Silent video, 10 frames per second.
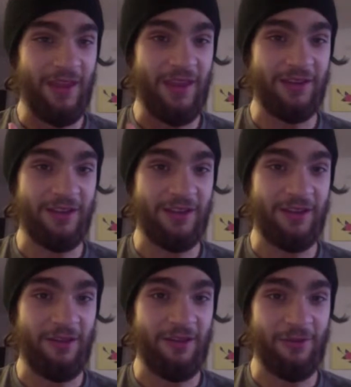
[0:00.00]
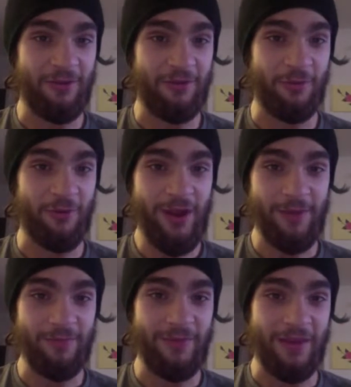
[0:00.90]
And also subscribe,
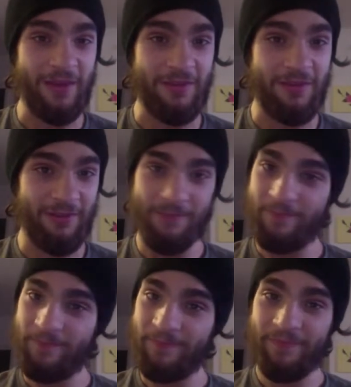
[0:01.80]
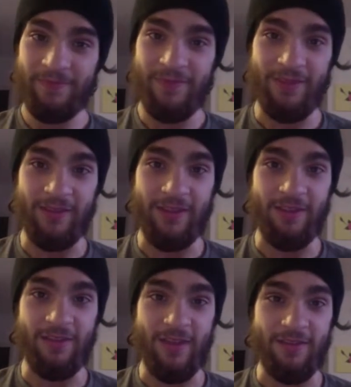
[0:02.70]
because
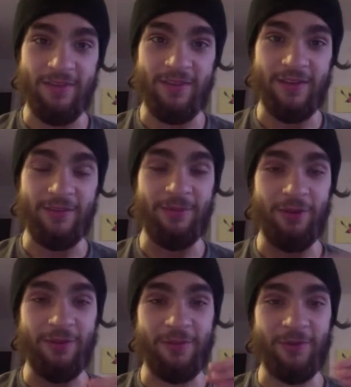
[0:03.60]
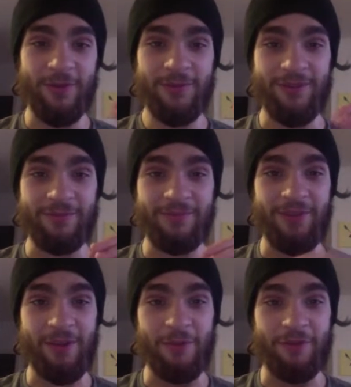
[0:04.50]
it's nice to see the subscription
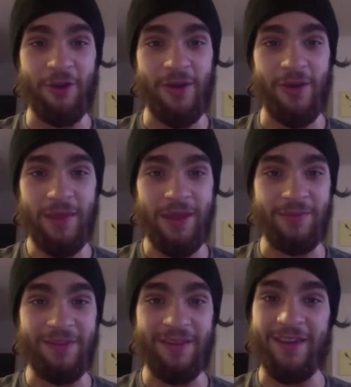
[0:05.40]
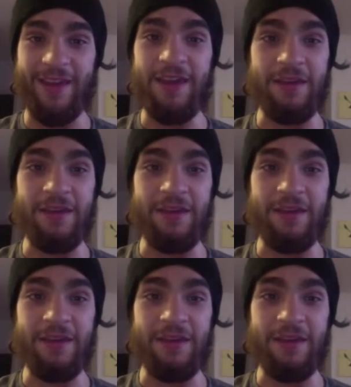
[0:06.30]
numbers go up and be like, hey,